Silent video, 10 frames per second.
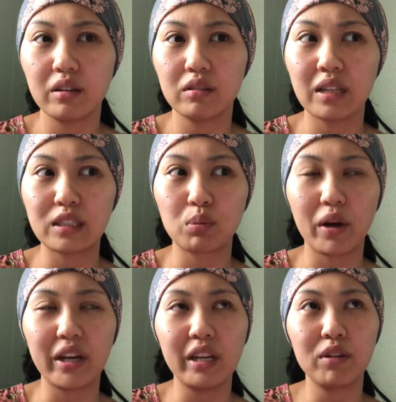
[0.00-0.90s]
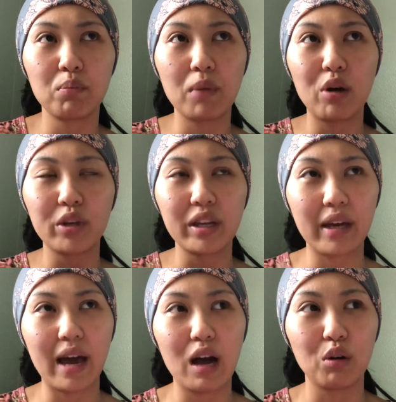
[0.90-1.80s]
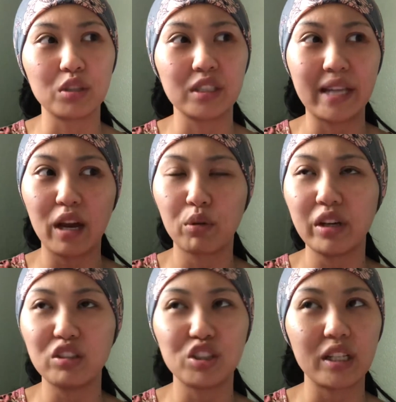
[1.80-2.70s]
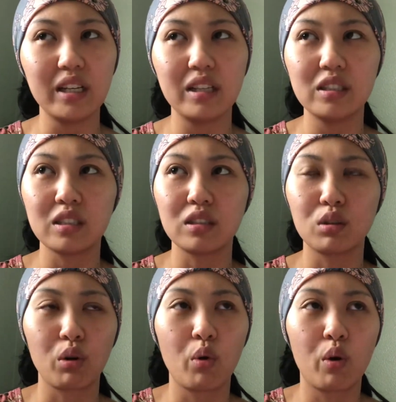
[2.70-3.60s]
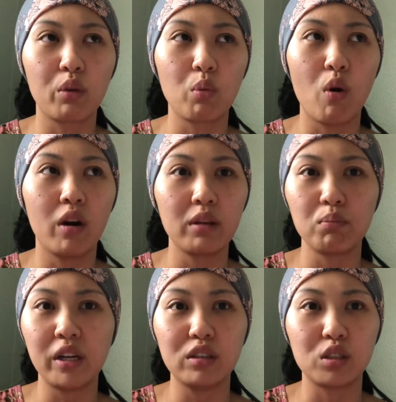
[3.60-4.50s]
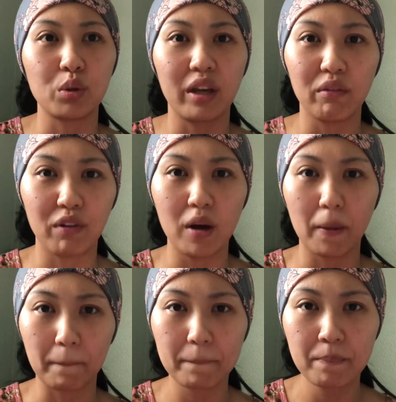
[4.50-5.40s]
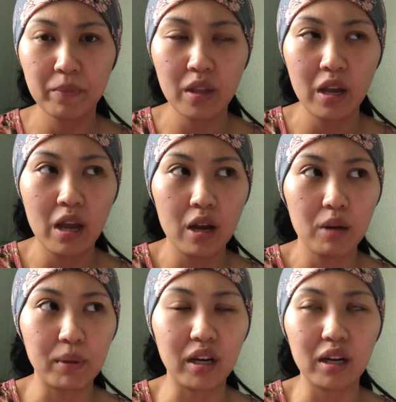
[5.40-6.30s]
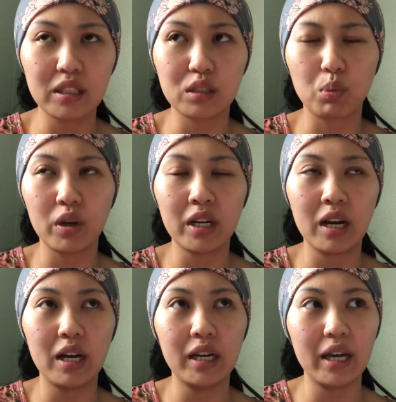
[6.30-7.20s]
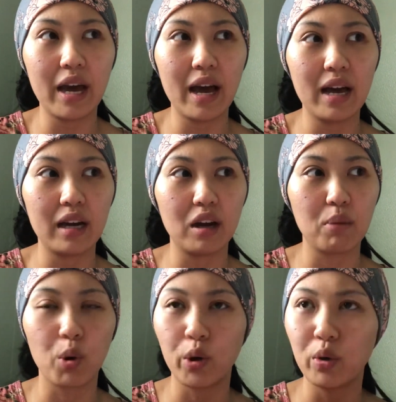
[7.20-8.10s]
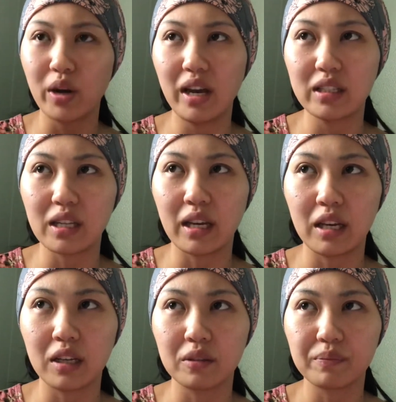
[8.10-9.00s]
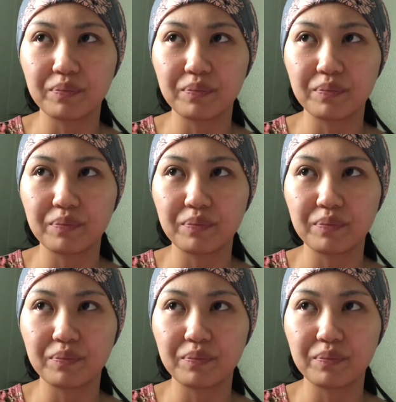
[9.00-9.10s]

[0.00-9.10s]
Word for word: that's why even milking cows, dairy, cheese, the Lord wanted me to give up because when I had uh, boiled eggs and